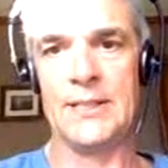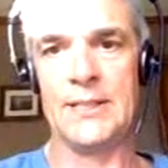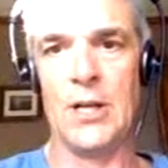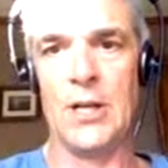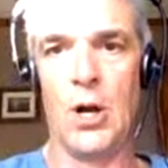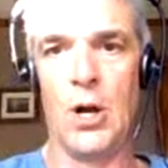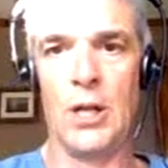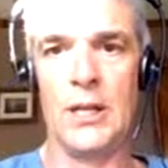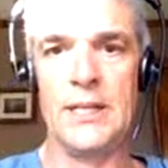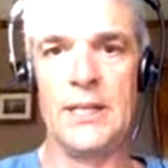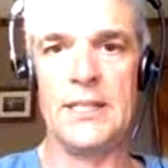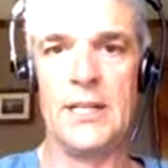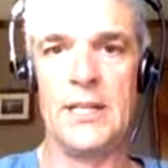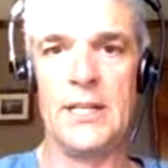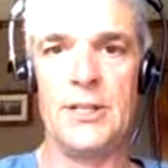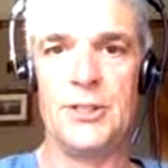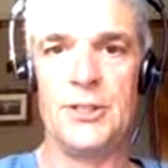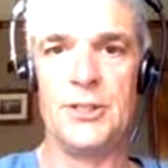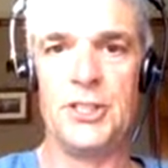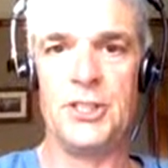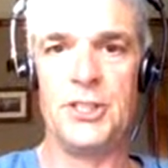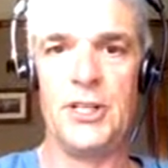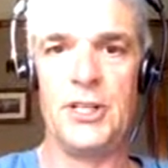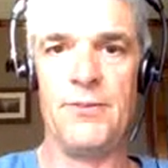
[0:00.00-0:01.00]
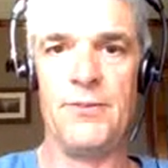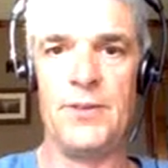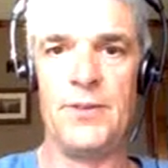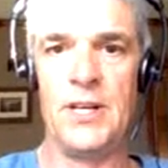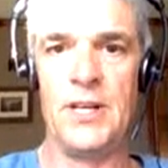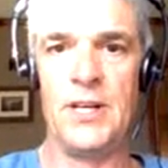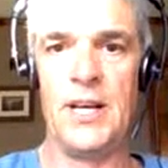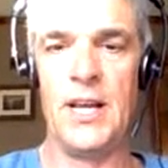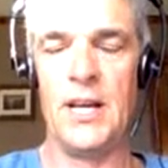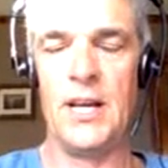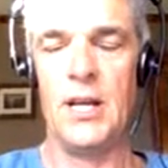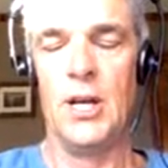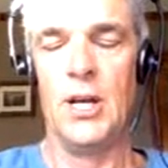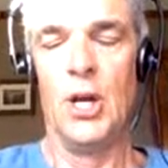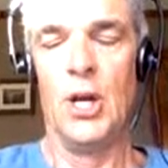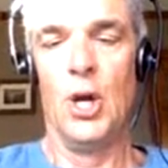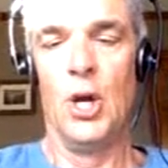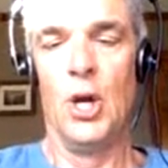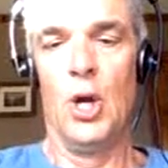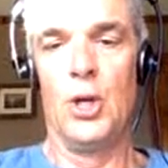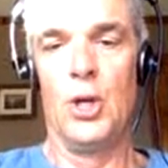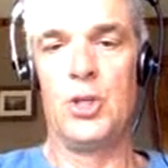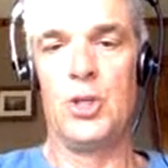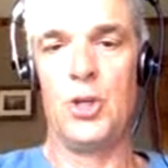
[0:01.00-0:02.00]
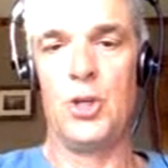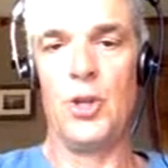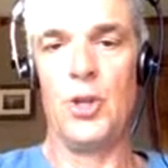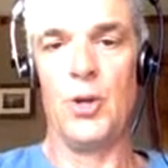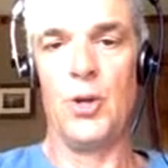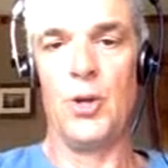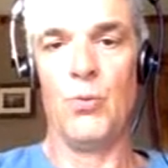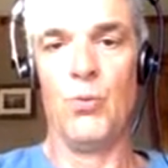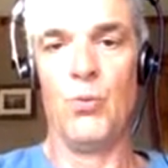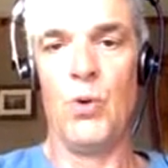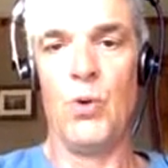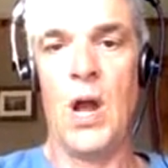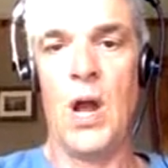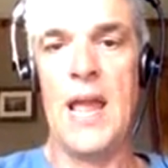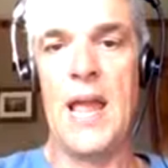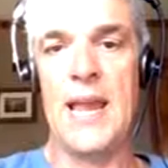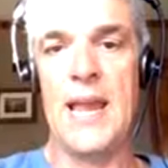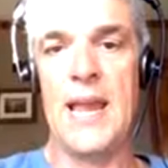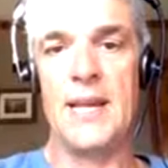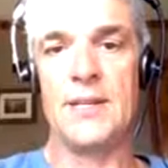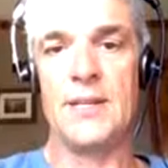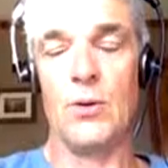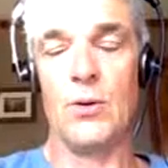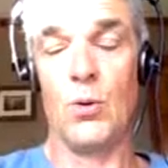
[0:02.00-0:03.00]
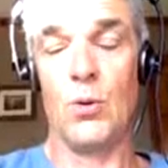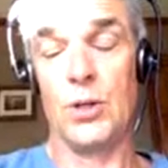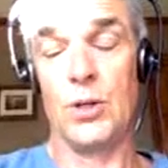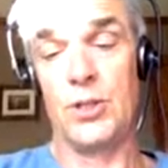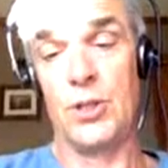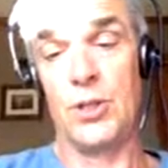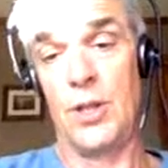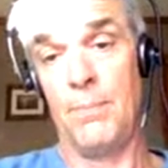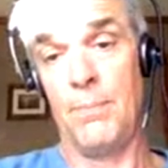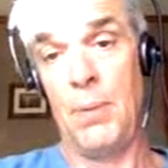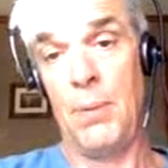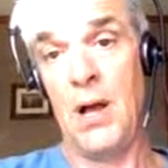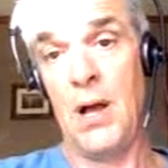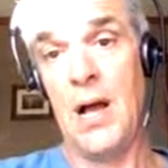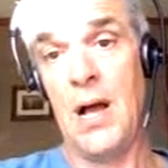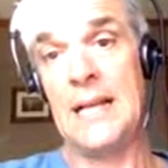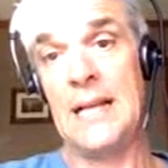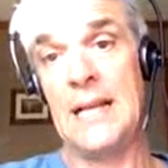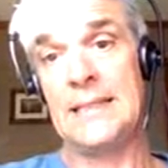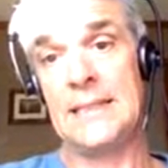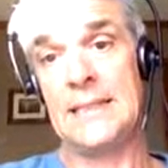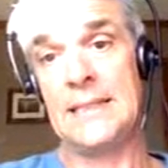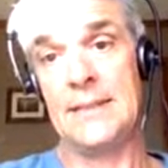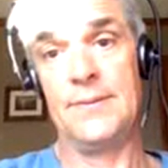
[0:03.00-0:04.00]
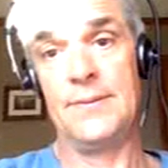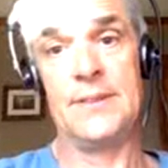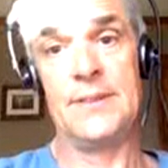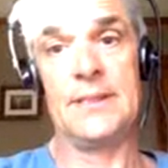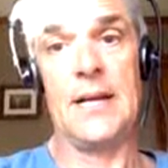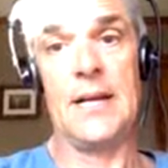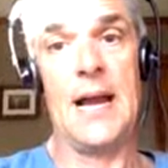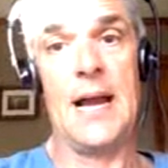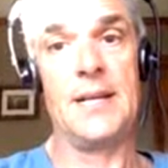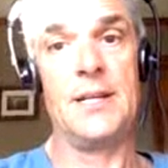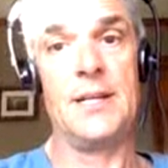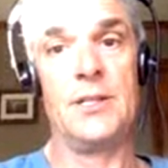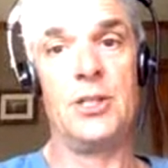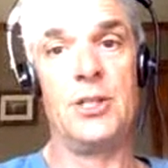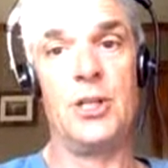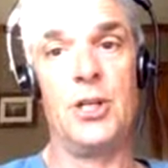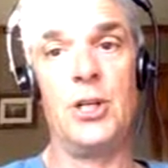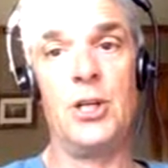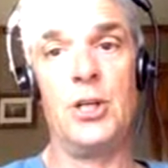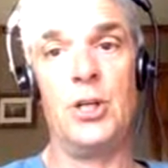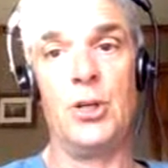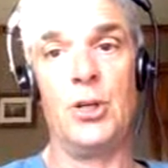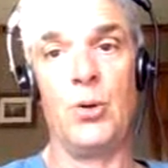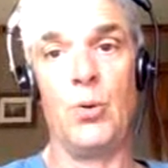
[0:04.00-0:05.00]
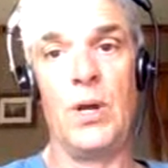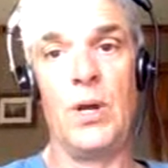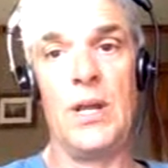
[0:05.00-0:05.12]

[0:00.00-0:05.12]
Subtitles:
All it did is shifted it to the right or to the positive side 2.